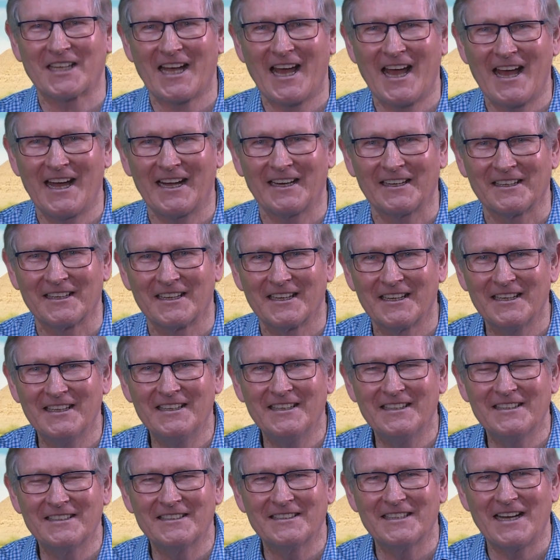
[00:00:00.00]
hand
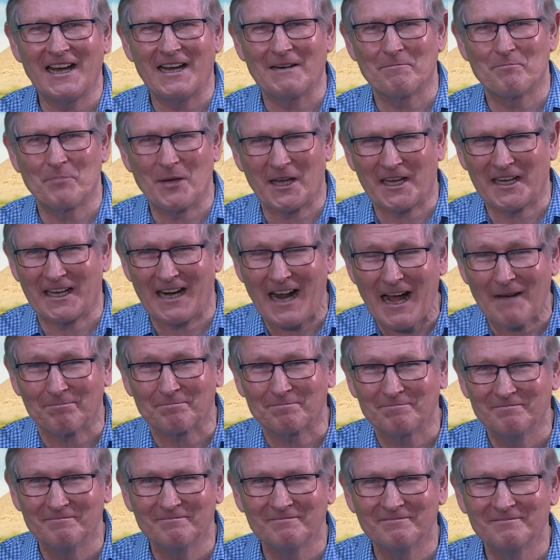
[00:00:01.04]
and pick it
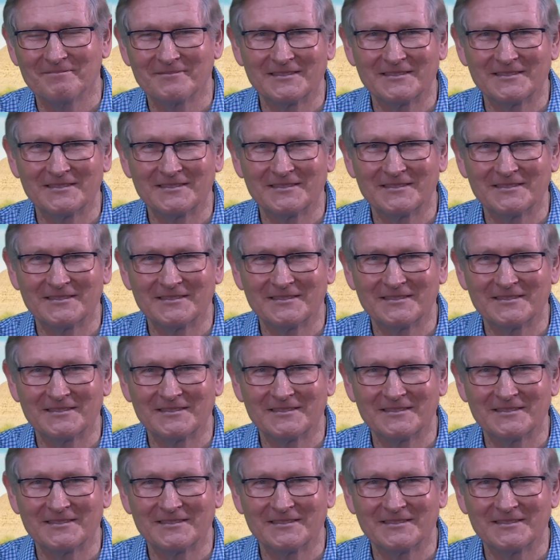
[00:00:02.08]
up.